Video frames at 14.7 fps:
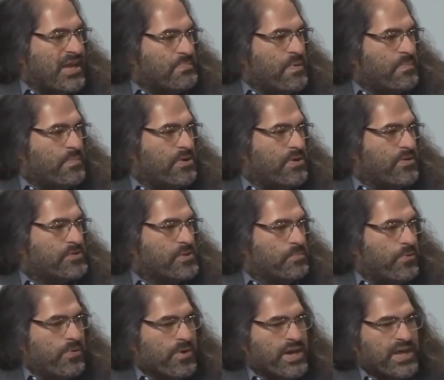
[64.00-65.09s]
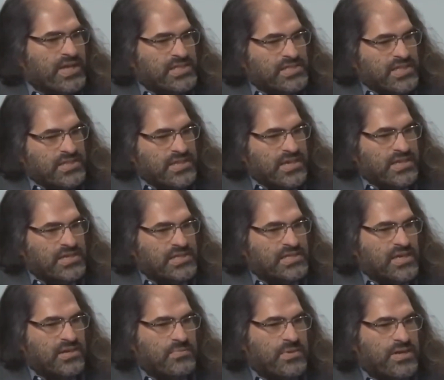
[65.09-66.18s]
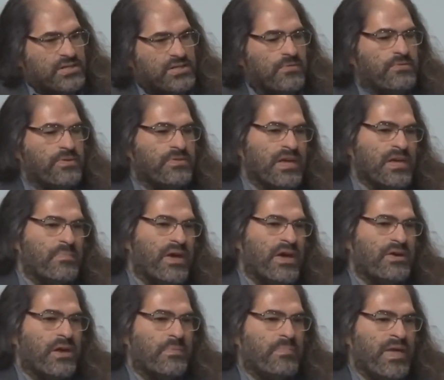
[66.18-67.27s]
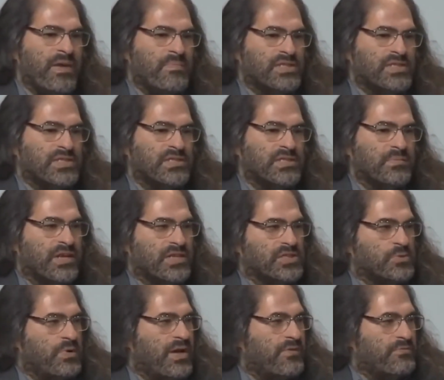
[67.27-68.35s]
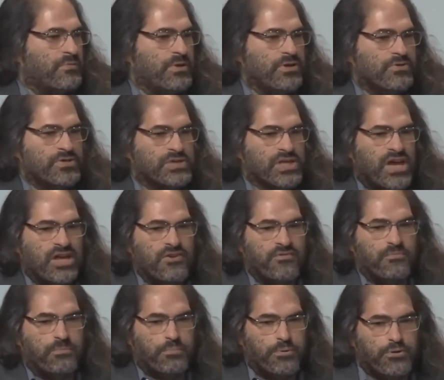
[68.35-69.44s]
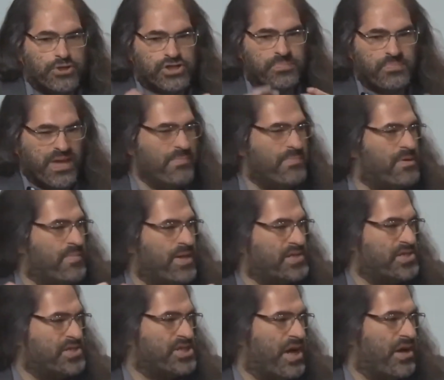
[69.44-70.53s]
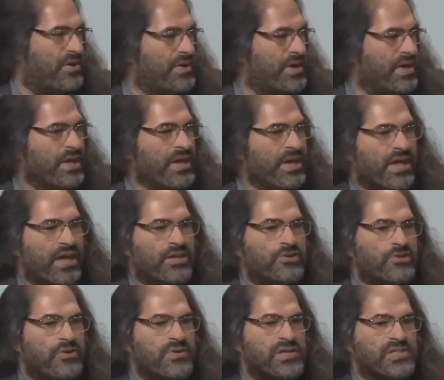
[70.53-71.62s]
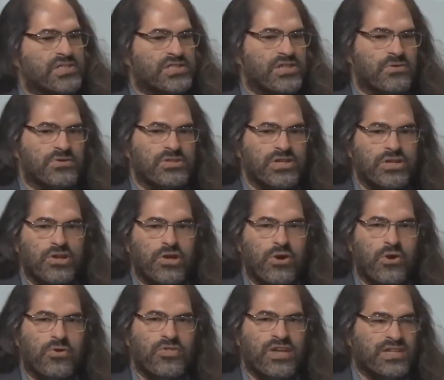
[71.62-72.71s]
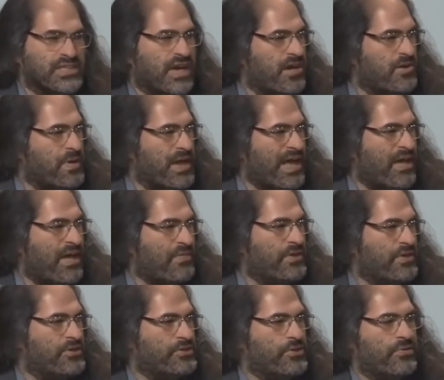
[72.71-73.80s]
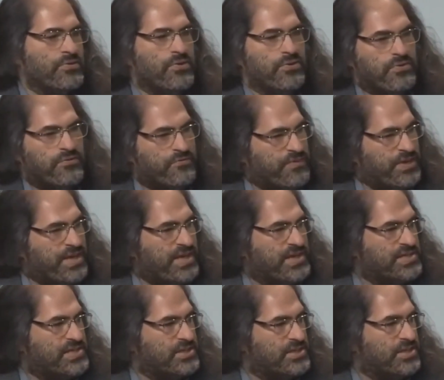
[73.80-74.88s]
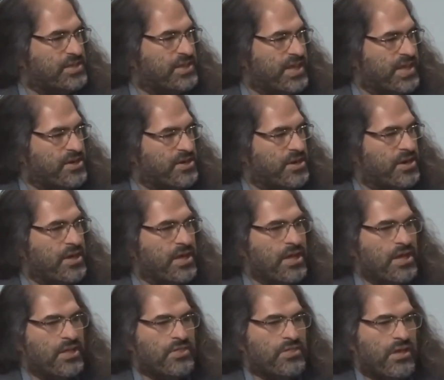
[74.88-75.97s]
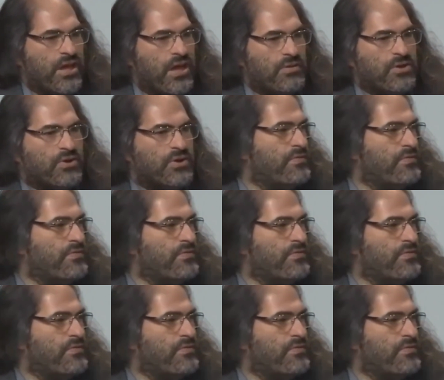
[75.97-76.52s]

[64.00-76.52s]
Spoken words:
developing is due to the fact that the involvement of the government in technical initiatives is fraught with difficulties, which is the rationale for this tendency. Furthermore, this is because the participation of the government in technical